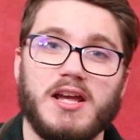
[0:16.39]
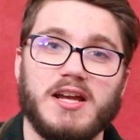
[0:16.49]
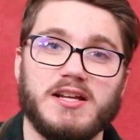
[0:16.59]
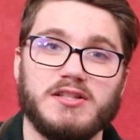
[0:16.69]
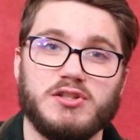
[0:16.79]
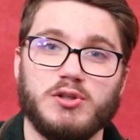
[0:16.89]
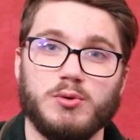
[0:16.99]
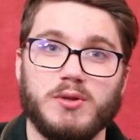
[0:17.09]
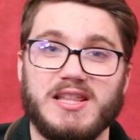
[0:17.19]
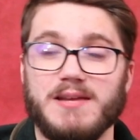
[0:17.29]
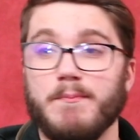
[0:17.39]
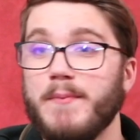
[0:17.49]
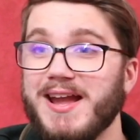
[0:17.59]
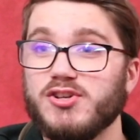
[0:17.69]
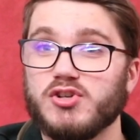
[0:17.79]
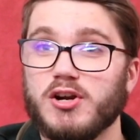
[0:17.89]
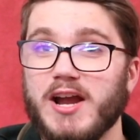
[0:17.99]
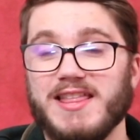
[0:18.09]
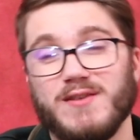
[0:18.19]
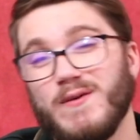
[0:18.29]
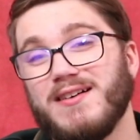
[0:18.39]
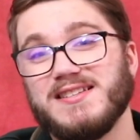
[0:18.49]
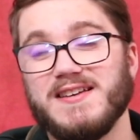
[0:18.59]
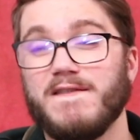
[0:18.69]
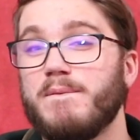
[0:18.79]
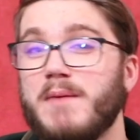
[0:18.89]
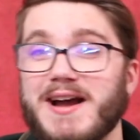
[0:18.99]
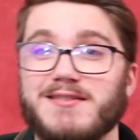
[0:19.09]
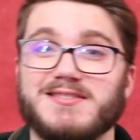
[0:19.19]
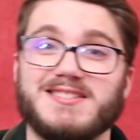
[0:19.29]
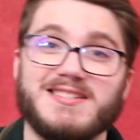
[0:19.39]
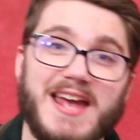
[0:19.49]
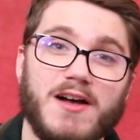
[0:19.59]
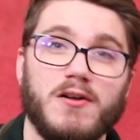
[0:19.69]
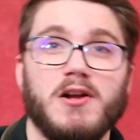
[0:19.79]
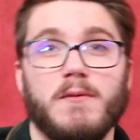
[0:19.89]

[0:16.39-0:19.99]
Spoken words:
into the major and the relative minor scale.